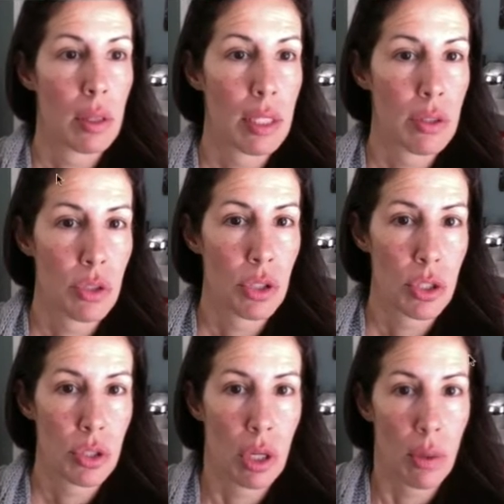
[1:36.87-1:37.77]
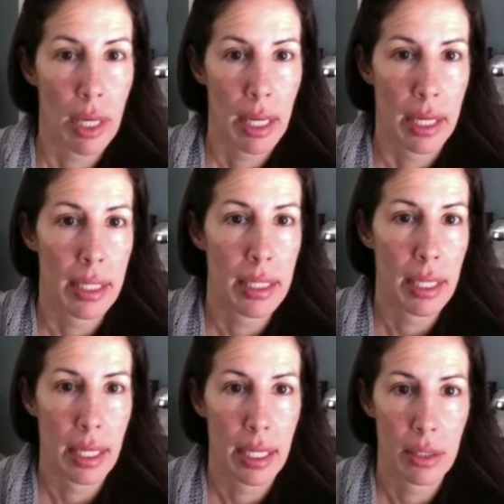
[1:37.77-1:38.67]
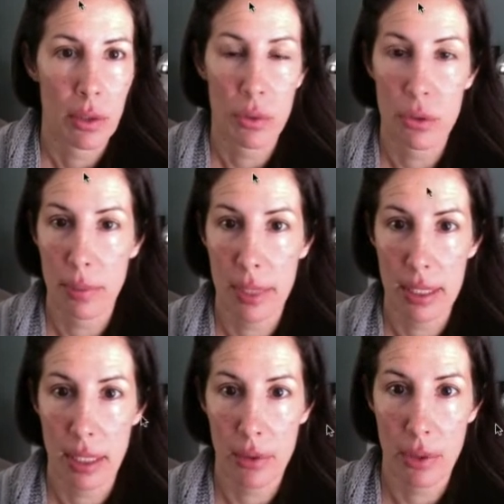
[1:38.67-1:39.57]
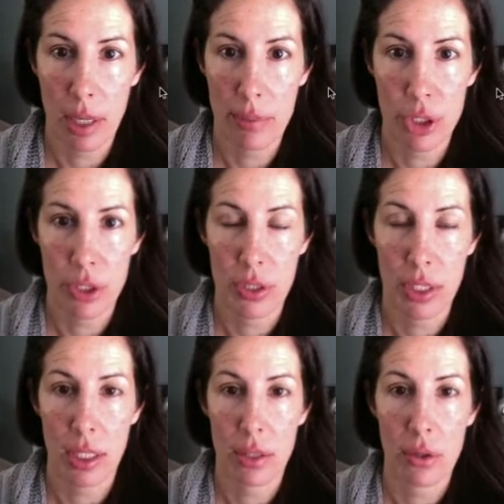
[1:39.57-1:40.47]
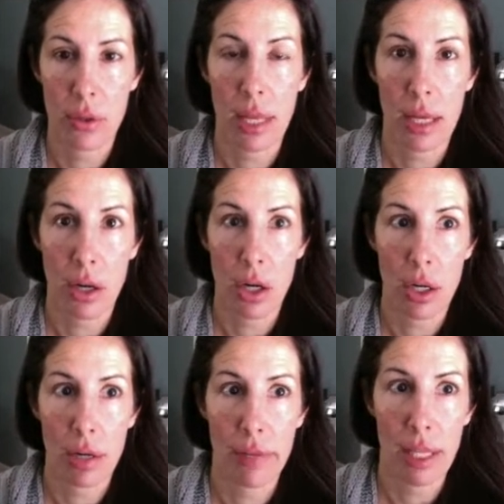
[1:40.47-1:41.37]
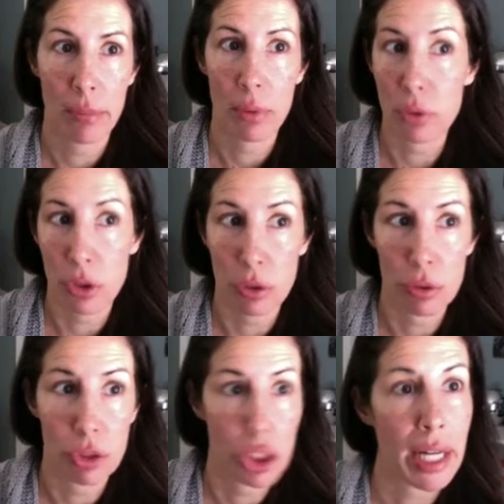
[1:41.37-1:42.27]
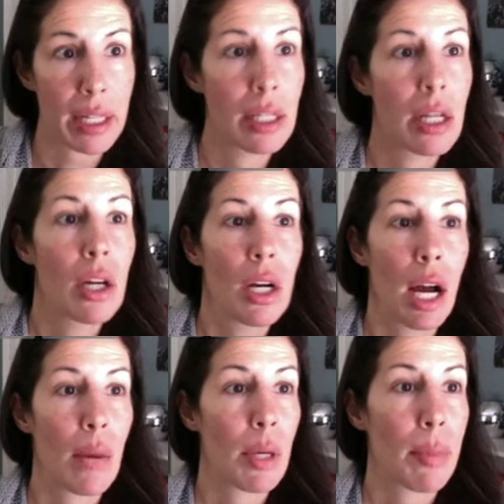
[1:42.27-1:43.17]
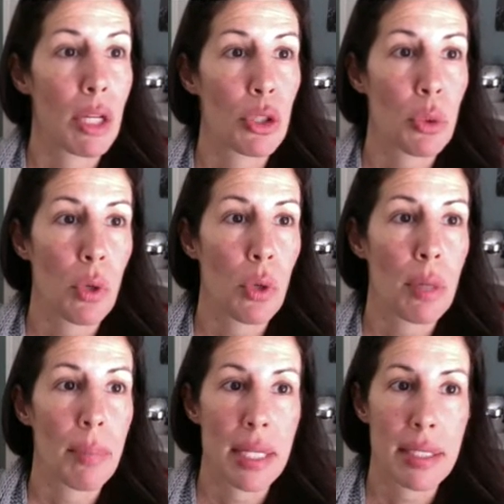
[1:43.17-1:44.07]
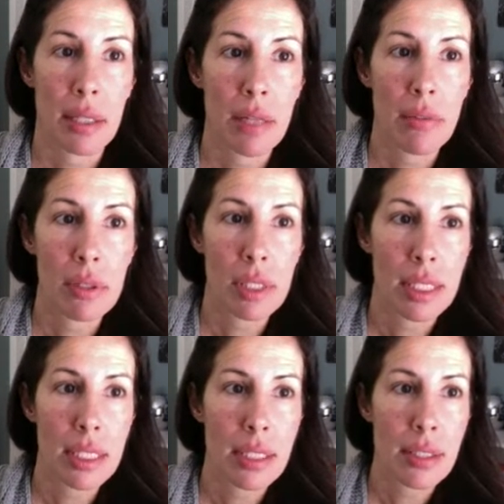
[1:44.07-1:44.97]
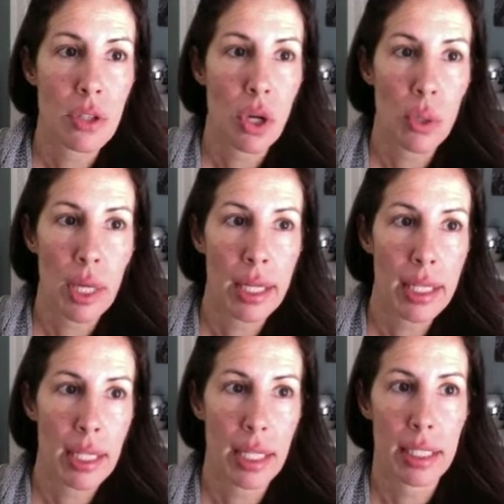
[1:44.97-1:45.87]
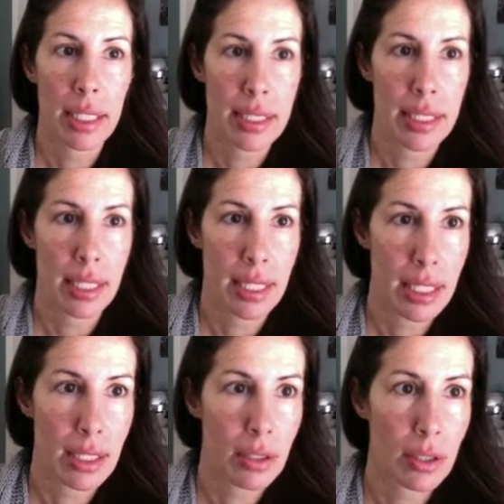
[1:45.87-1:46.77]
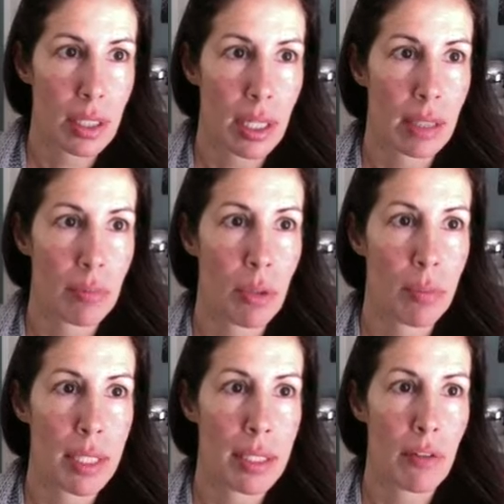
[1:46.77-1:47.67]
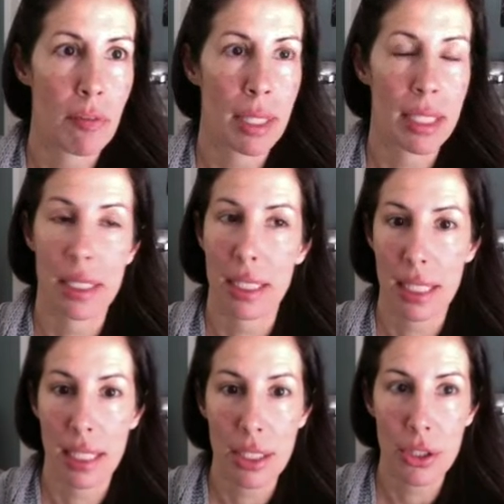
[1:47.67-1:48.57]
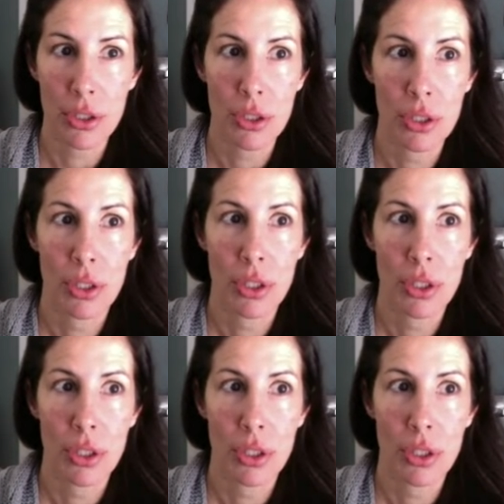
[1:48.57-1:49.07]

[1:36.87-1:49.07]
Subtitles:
let's just go ahead and go through some of these other options here that are available to check. I want to make sure my sound level is okay, and I see it here, and I can mute myself by clicking here.